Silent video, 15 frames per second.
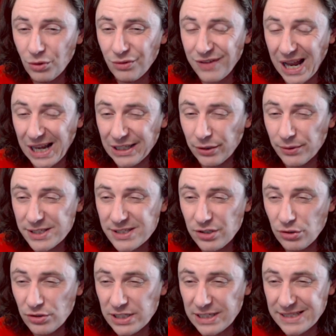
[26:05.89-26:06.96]
value is
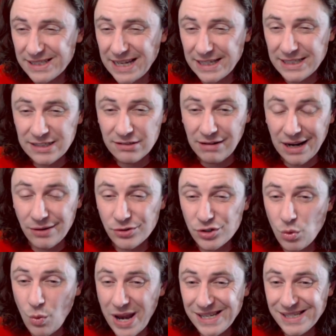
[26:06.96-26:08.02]
usually stated around
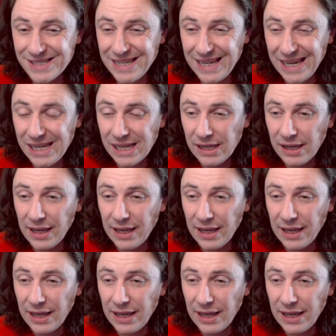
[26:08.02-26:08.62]
20,